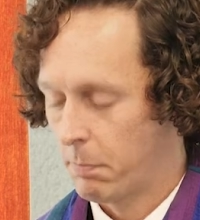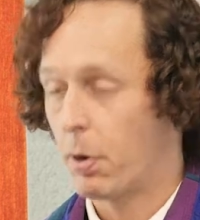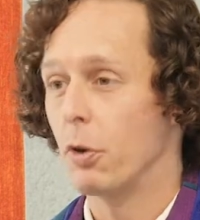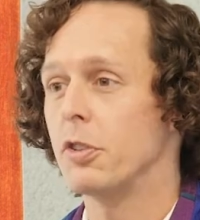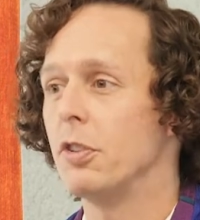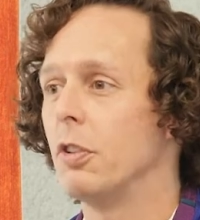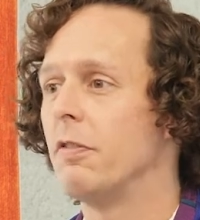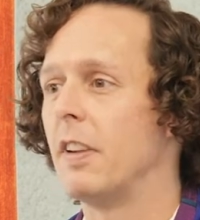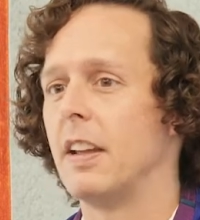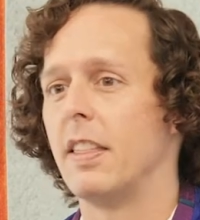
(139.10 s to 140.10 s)
Personal
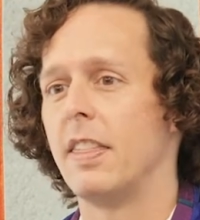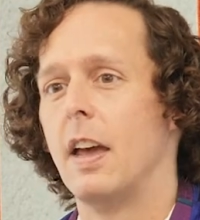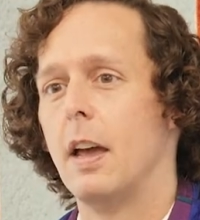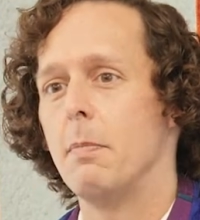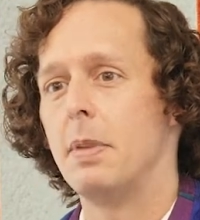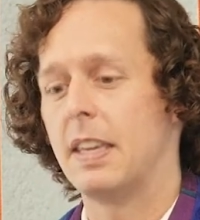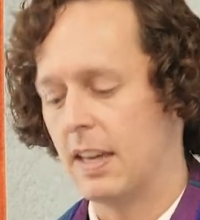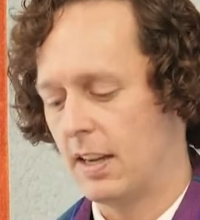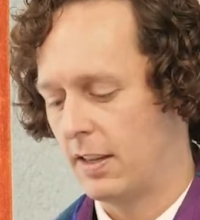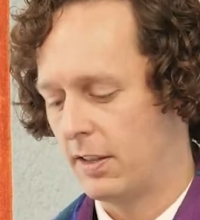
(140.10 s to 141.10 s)
faith
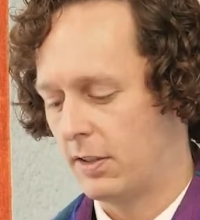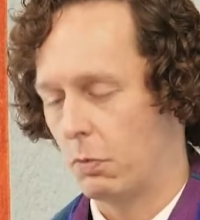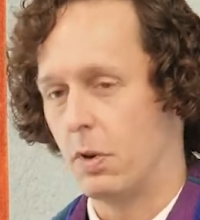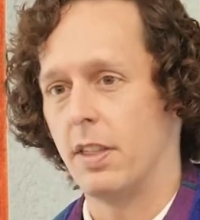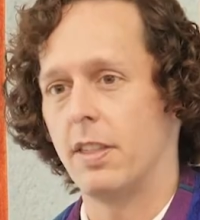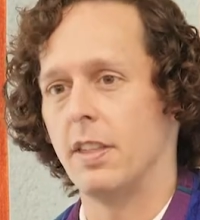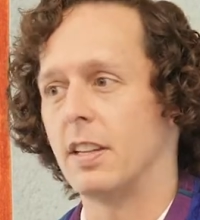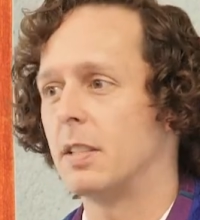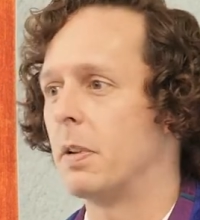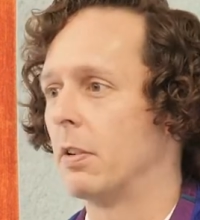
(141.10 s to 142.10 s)
begins with
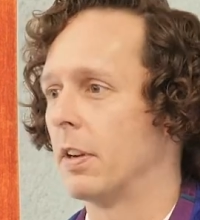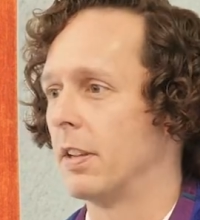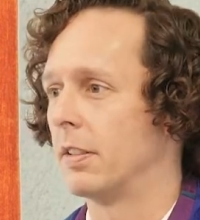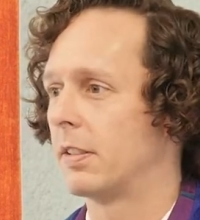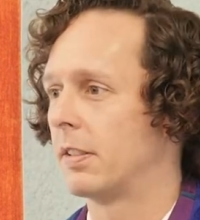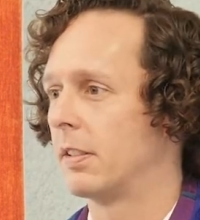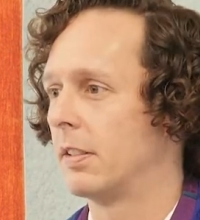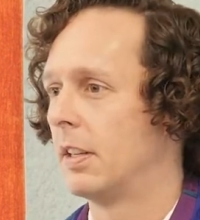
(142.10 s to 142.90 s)
experience,